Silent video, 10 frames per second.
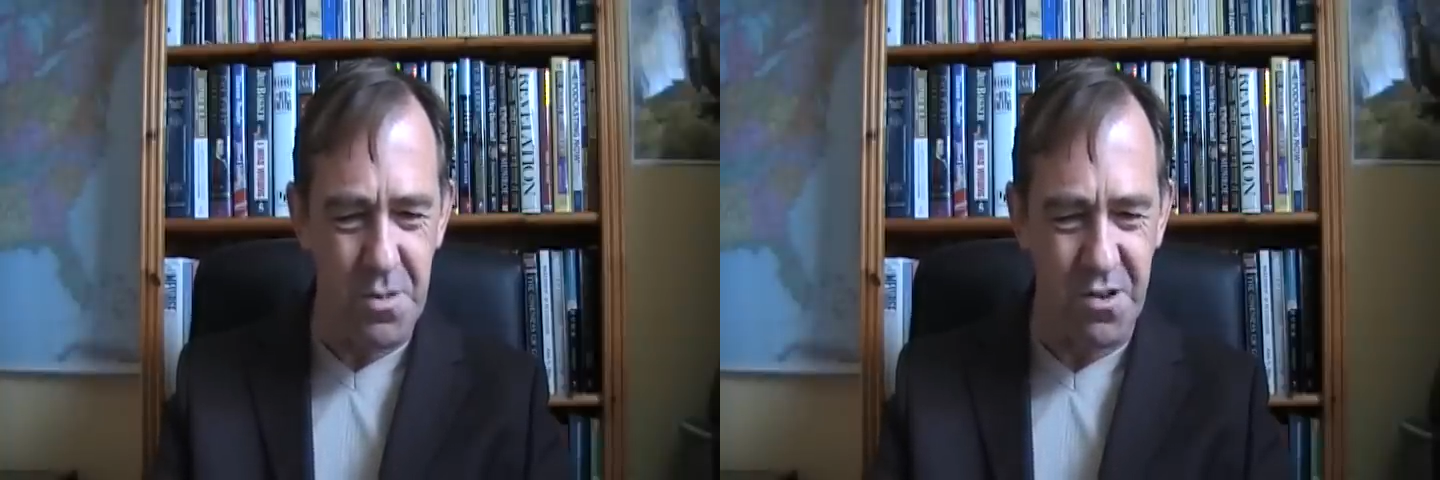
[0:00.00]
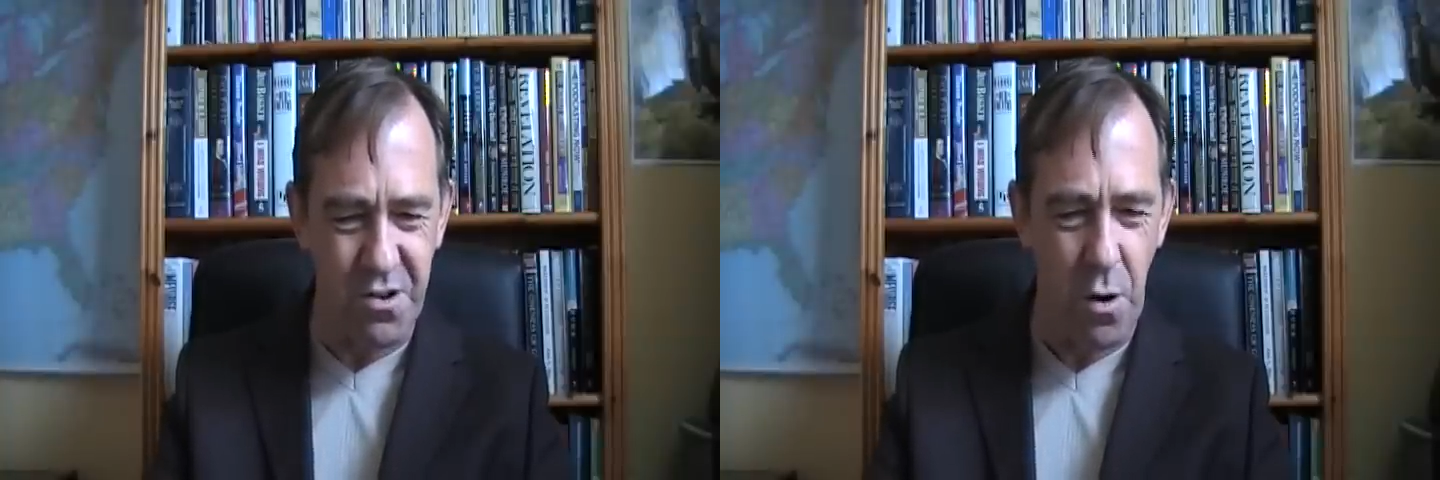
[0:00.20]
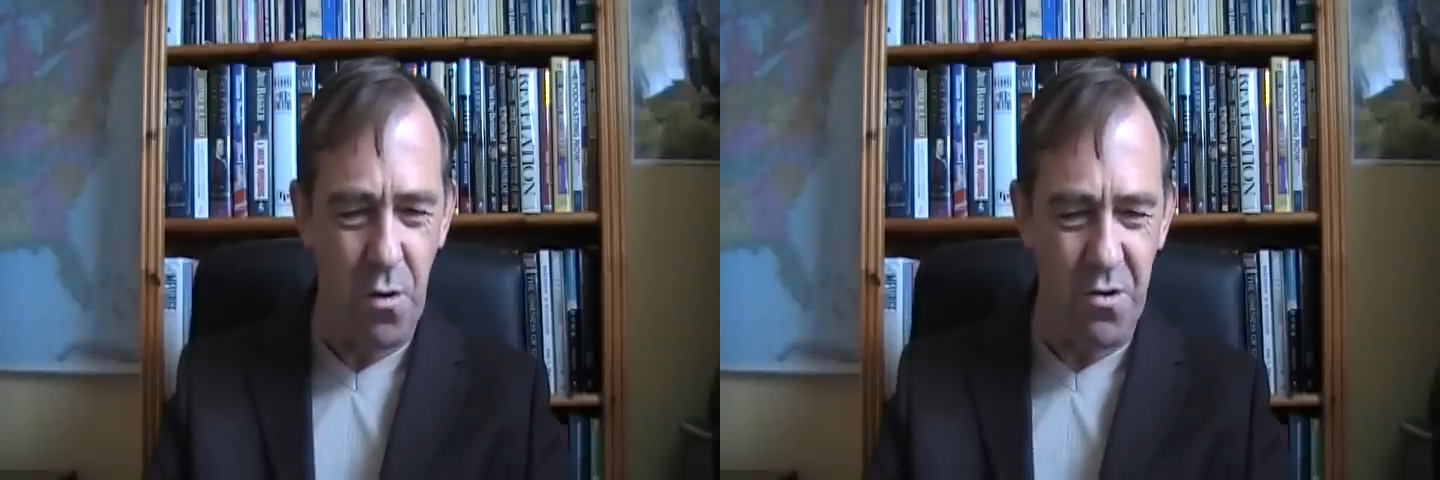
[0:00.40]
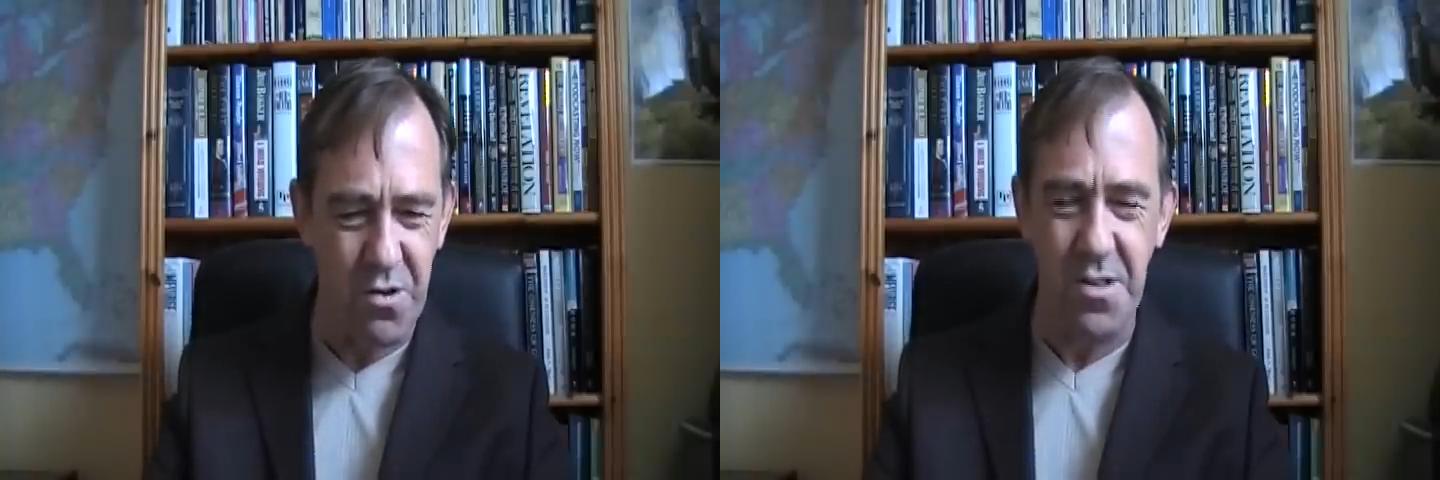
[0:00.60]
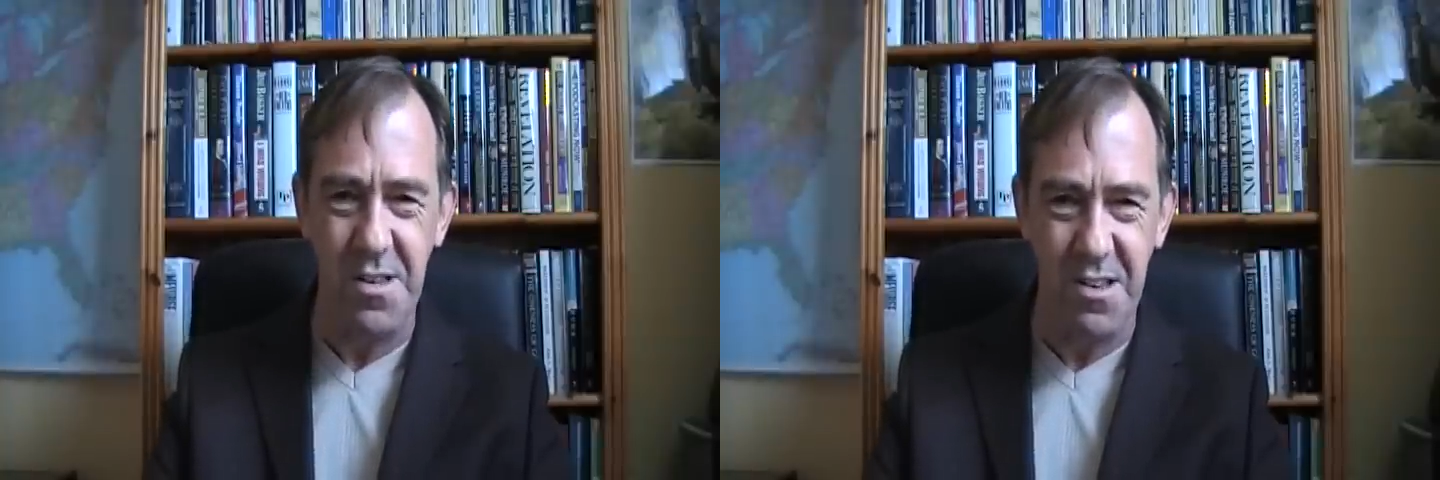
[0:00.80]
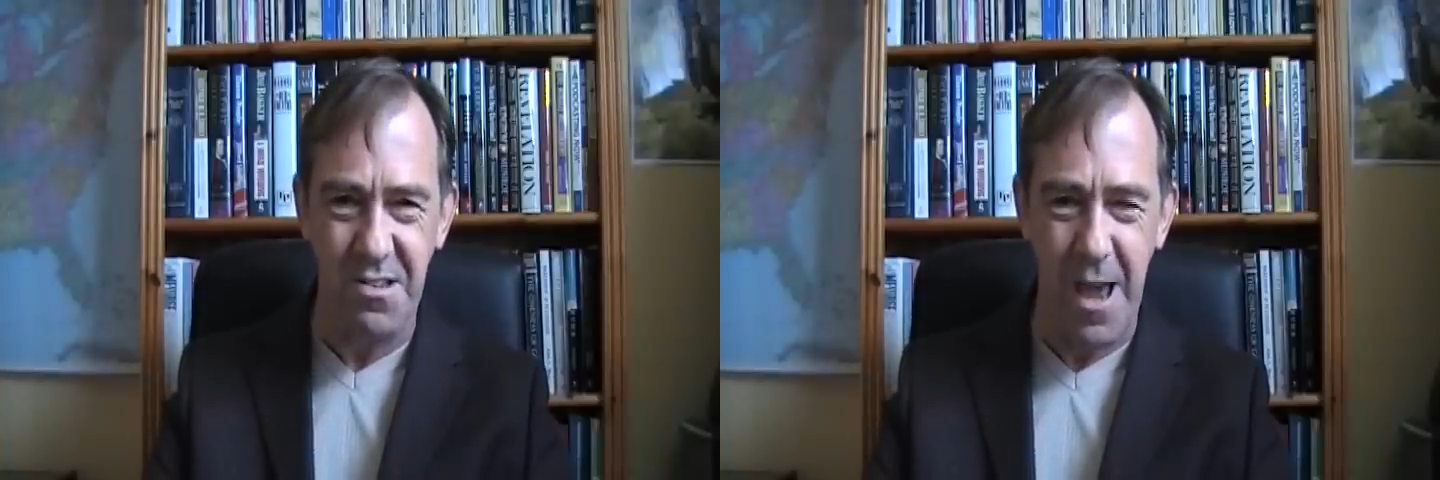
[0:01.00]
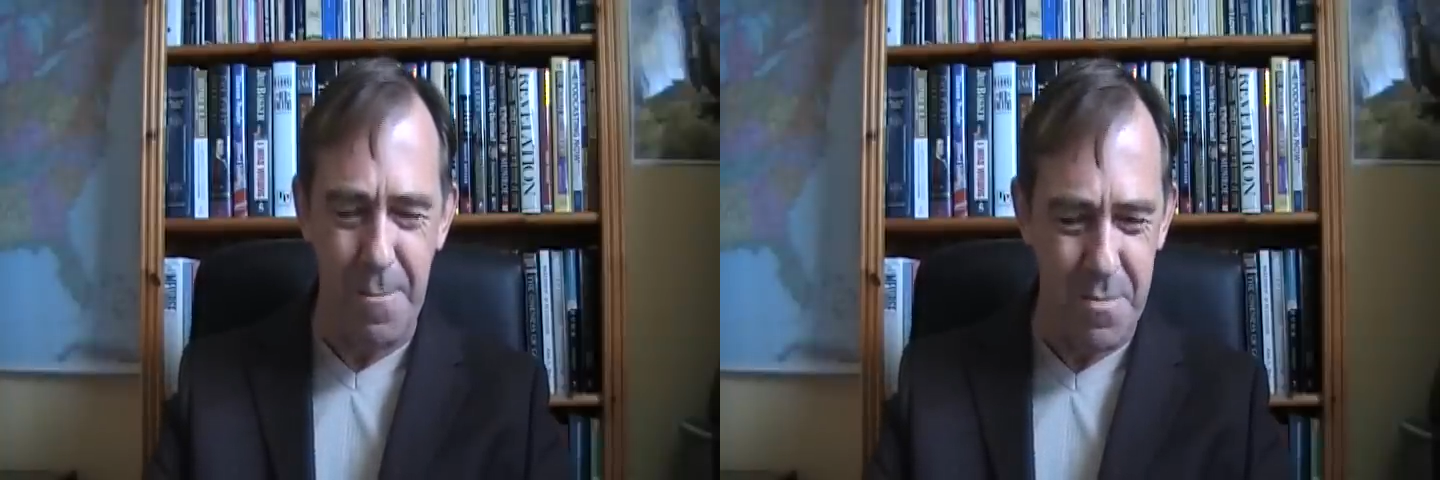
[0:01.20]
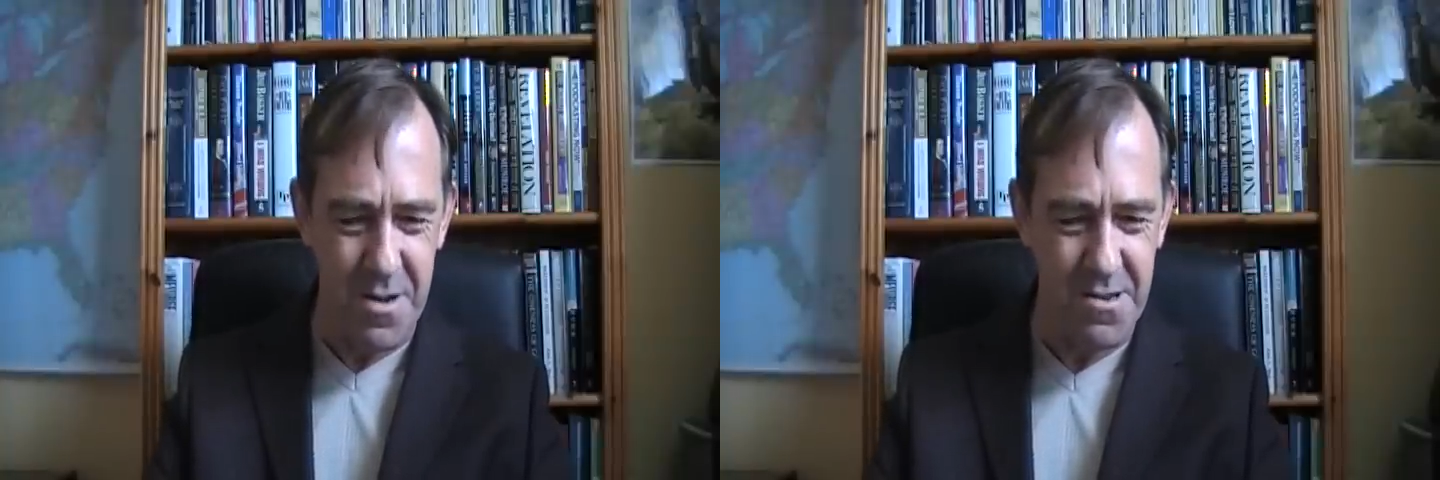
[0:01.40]
the souls of the
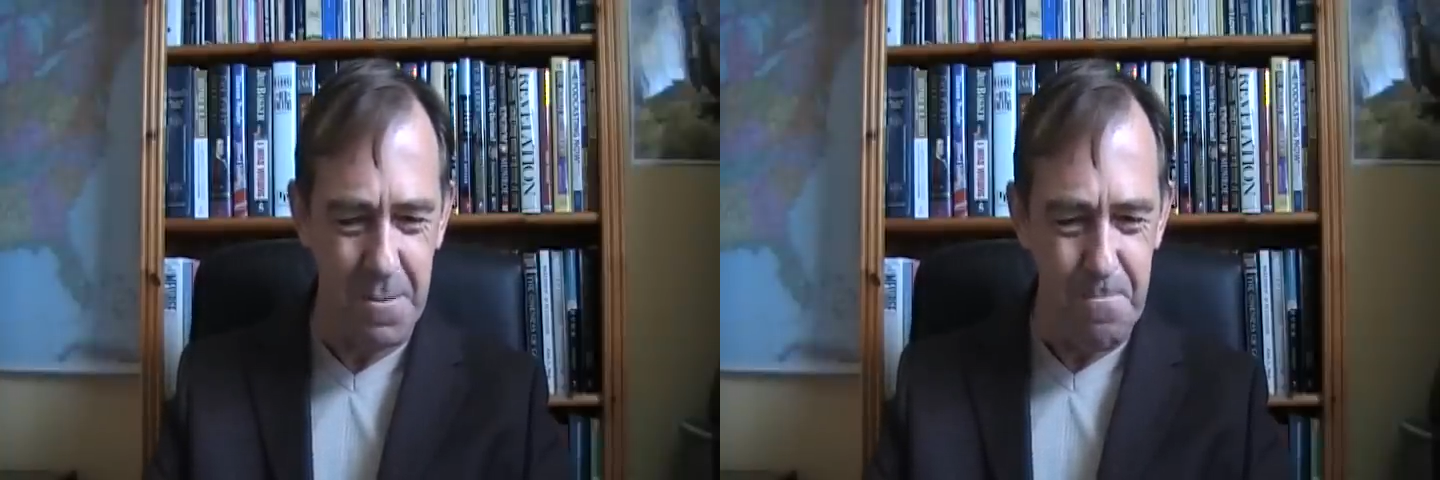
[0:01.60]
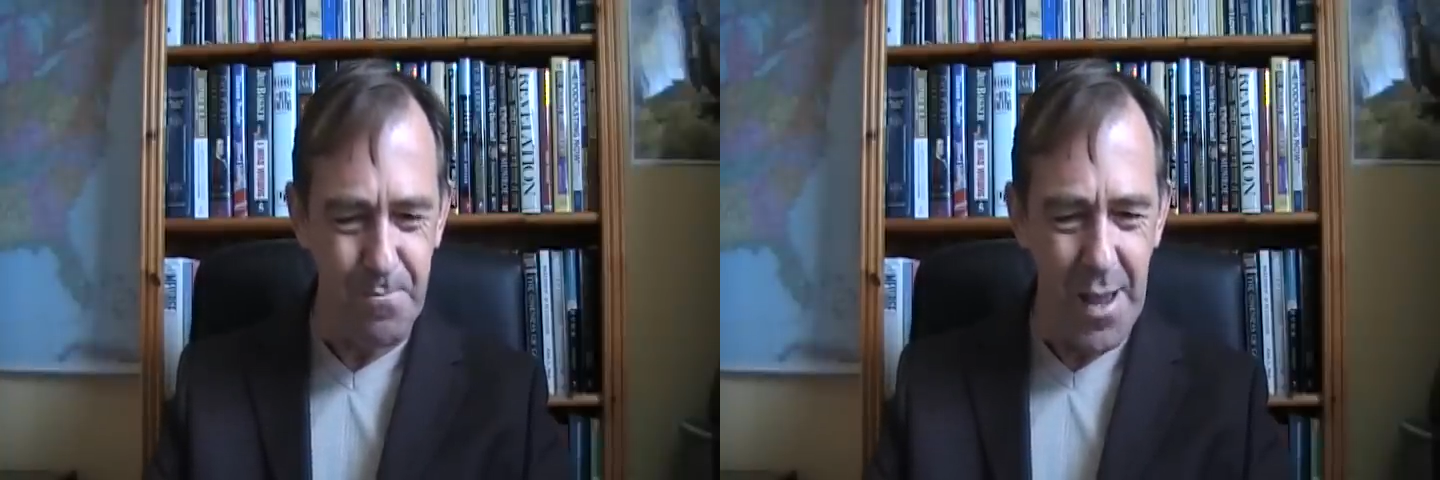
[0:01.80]
disciples